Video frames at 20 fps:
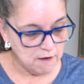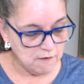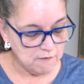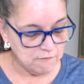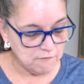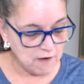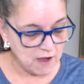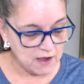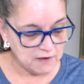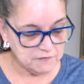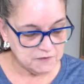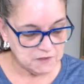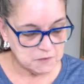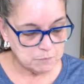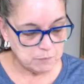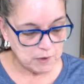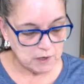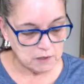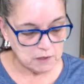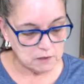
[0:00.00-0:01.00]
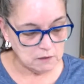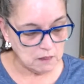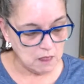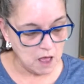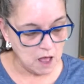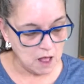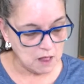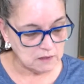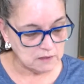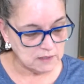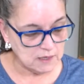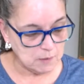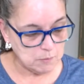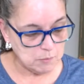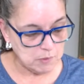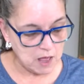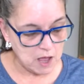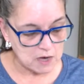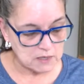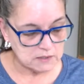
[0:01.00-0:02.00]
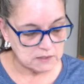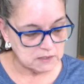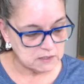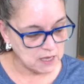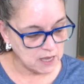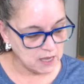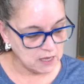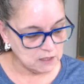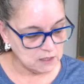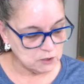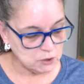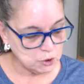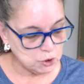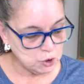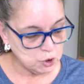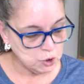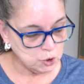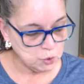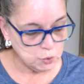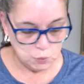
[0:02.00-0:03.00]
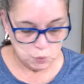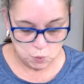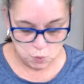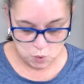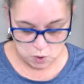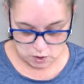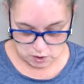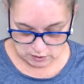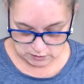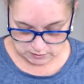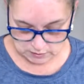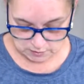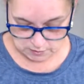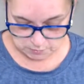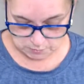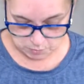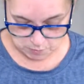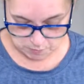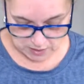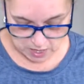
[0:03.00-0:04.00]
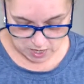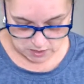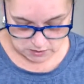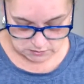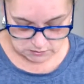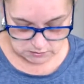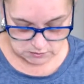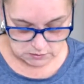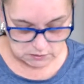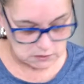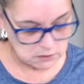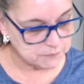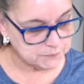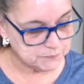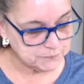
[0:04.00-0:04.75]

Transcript: 5 sparkle holiday blocks, and 2 glimmer blocks.